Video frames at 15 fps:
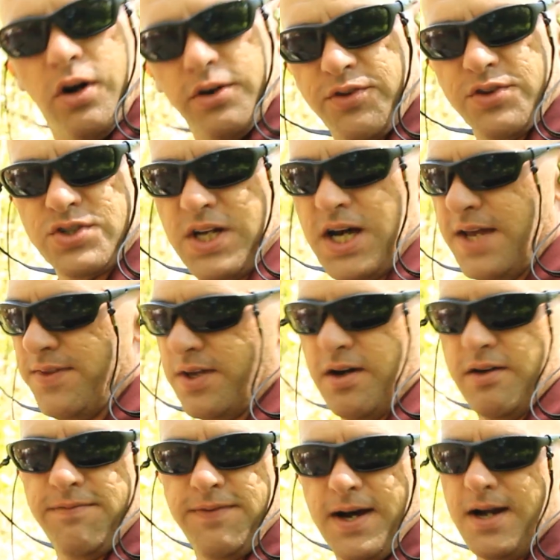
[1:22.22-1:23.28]
on to the slide and the
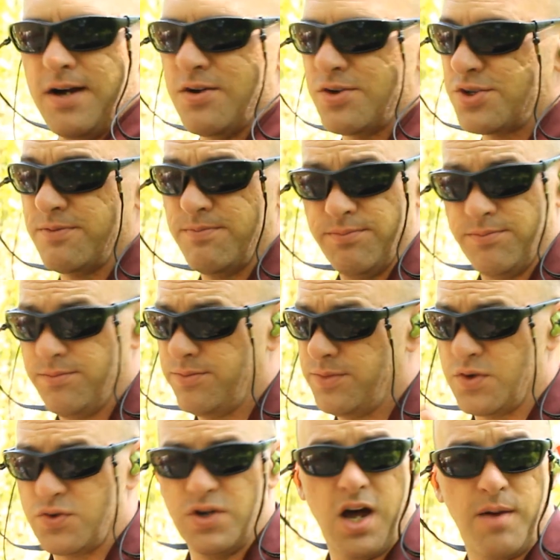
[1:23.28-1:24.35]
gun fires,
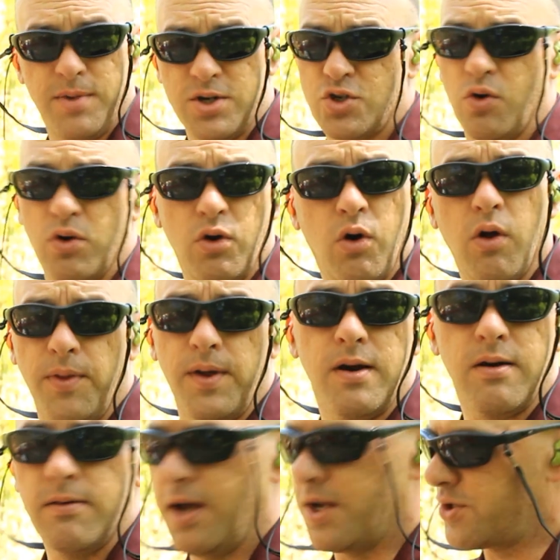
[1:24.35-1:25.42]
there's not much going on
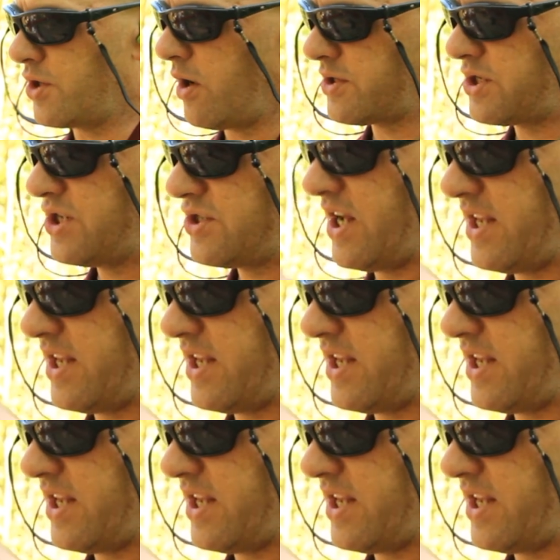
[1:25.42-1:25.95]
there. As long as he's